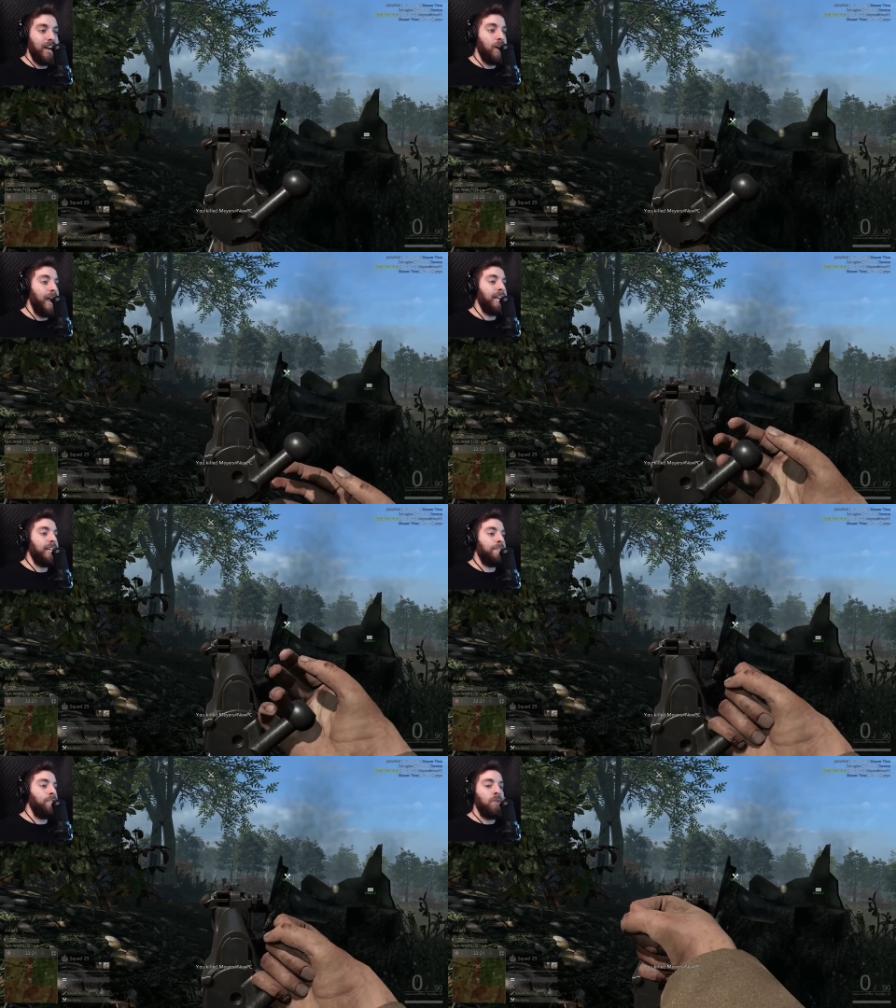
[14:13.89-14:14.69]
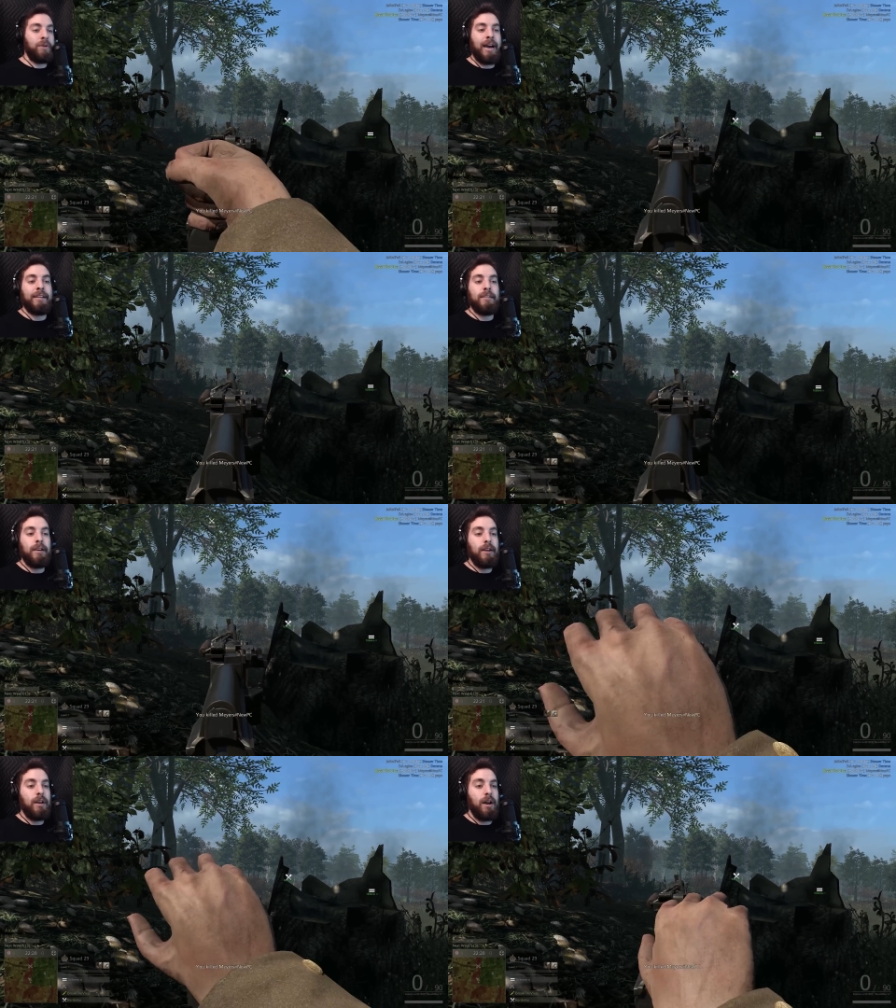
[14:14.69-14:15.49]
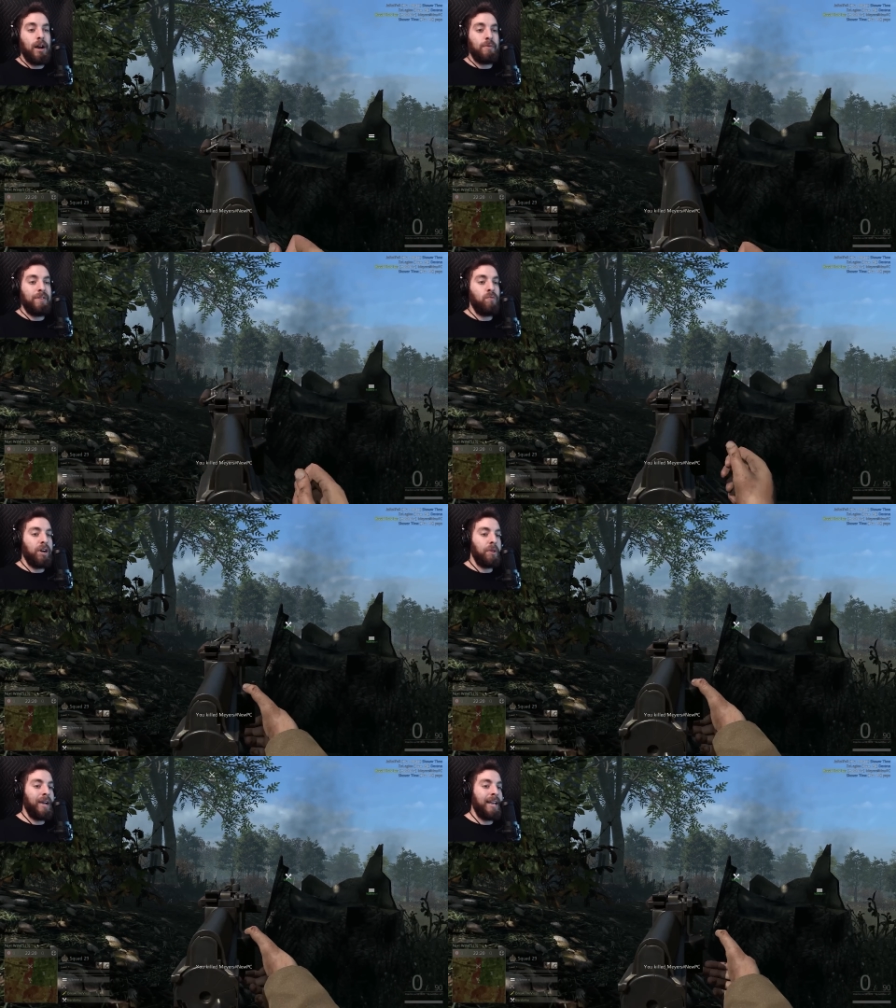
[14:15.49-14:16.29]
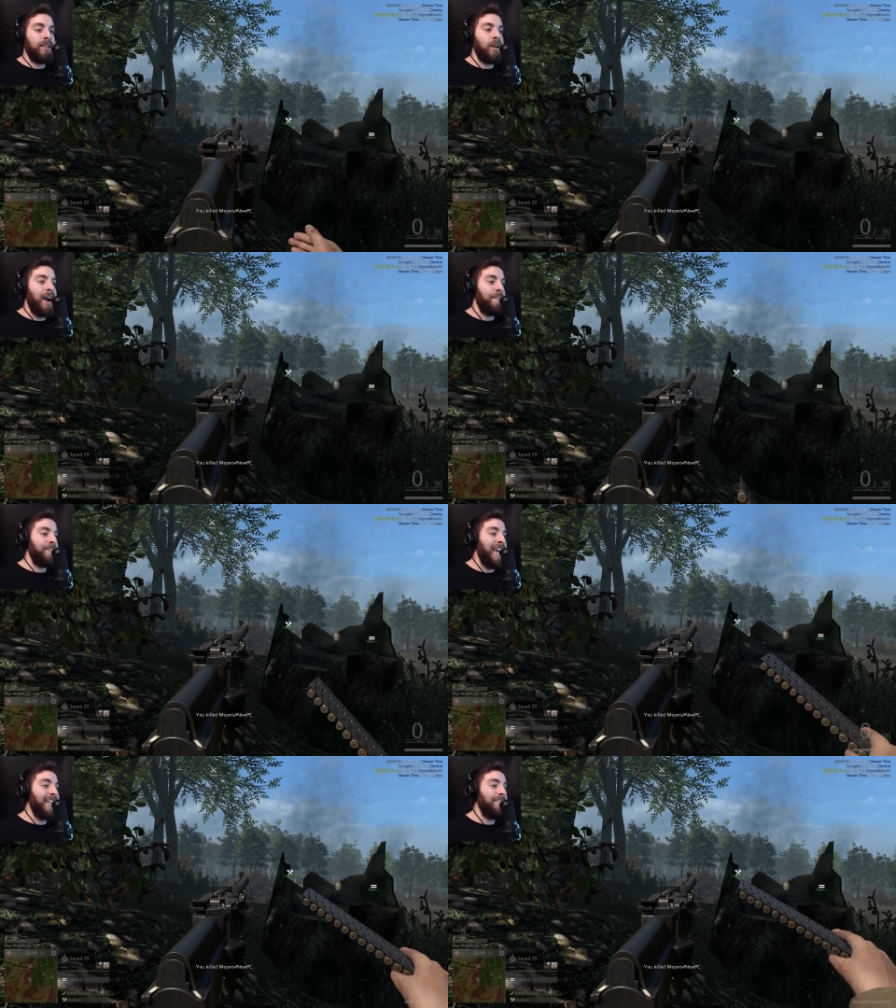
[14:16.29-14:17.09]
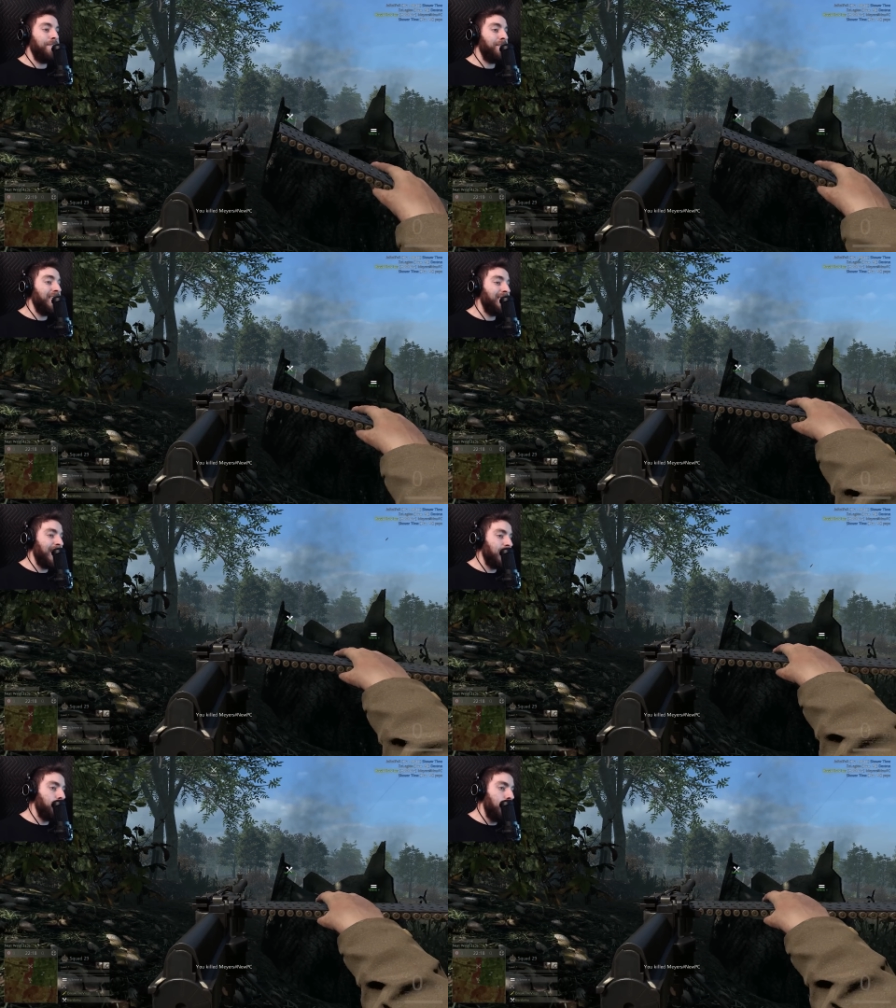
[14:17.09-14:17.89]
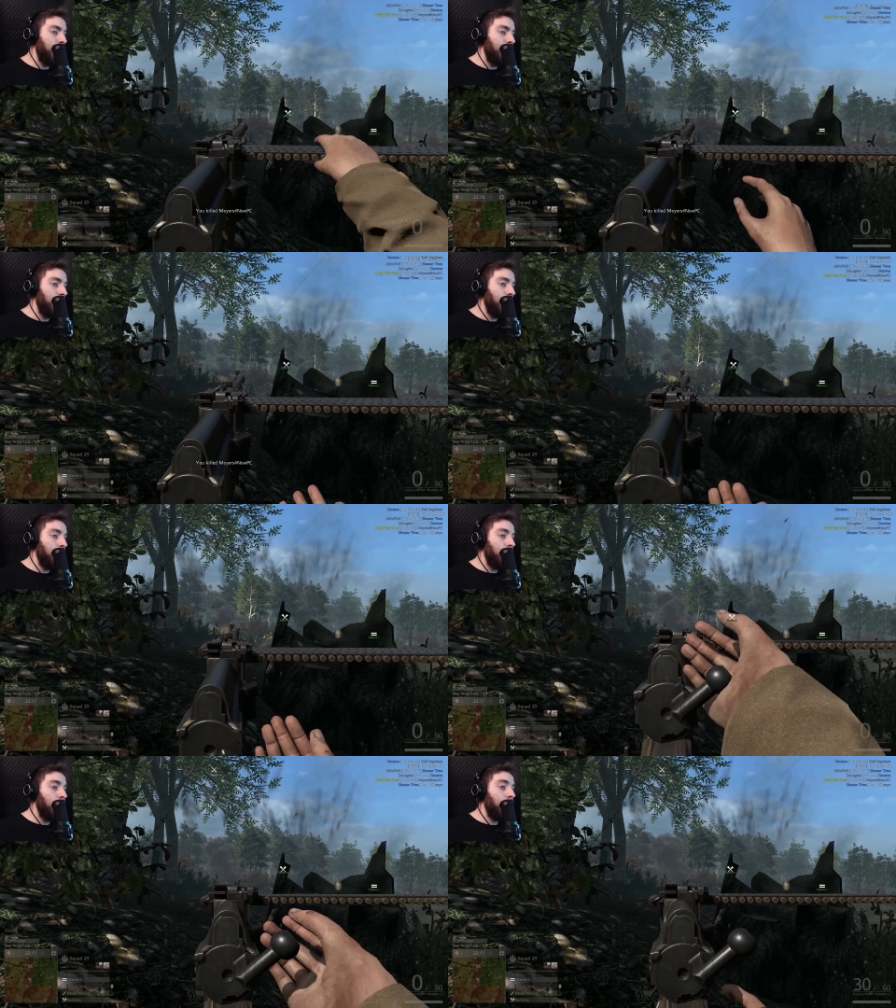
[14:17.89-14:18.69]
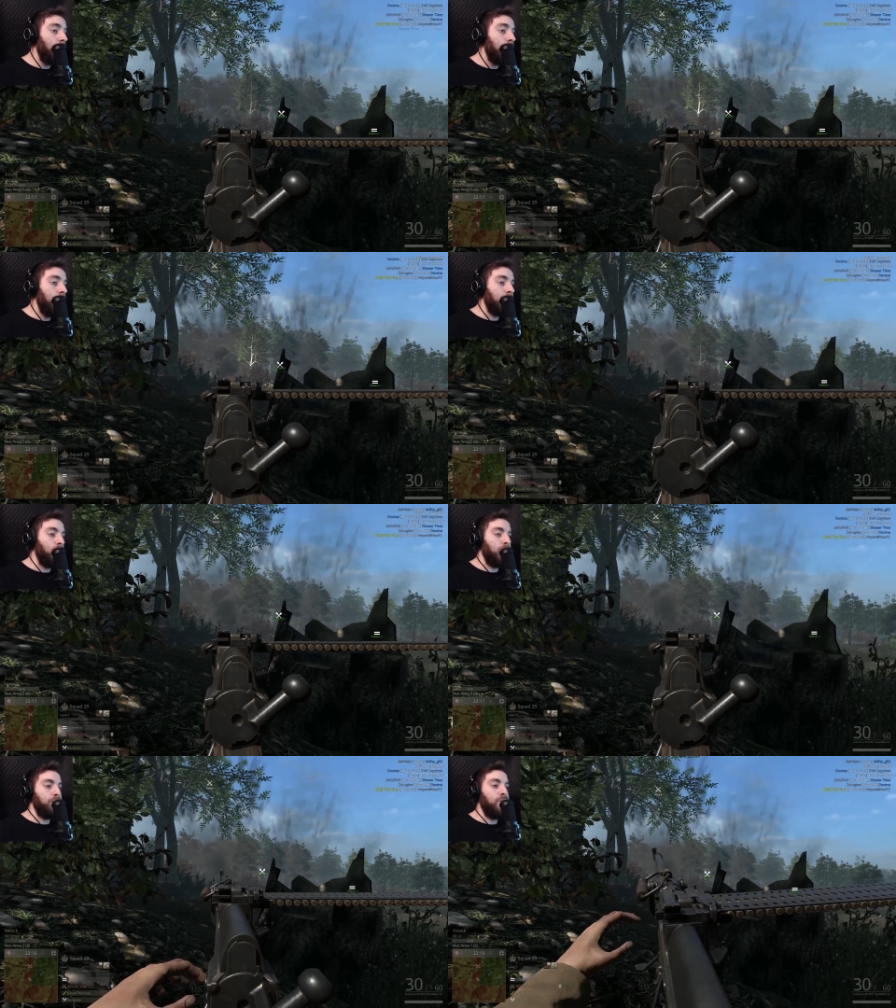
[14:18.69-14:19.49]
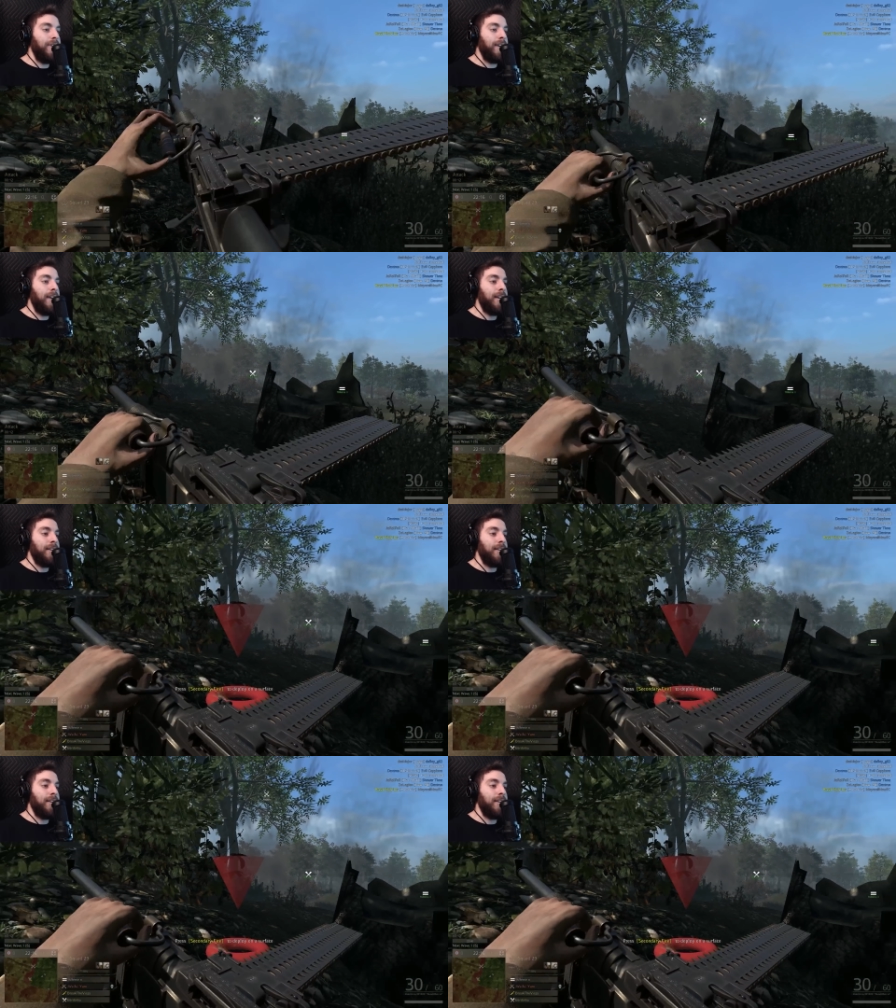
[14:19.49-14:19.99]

Okay, I need to get a foothold, guys. We have one other guy in there. I have 10, 15 seconds maybe. Is it worth moving? It